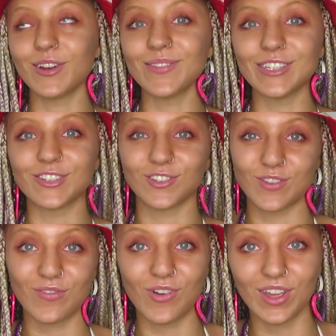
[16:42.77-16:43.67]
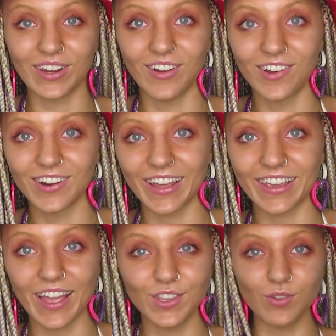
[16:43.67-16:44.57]
gonna be such a fucking look
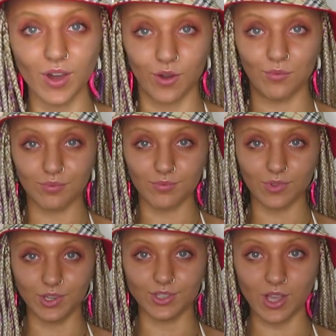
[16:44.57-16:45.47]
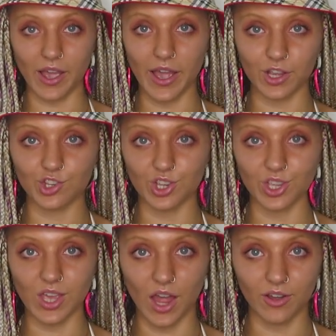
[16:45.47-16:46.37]
like can you cope because I
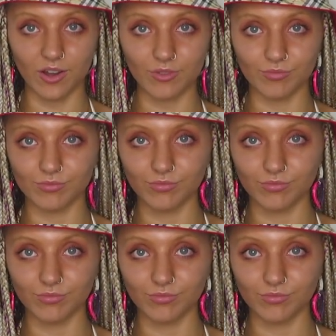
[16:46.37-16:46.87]
actually cannot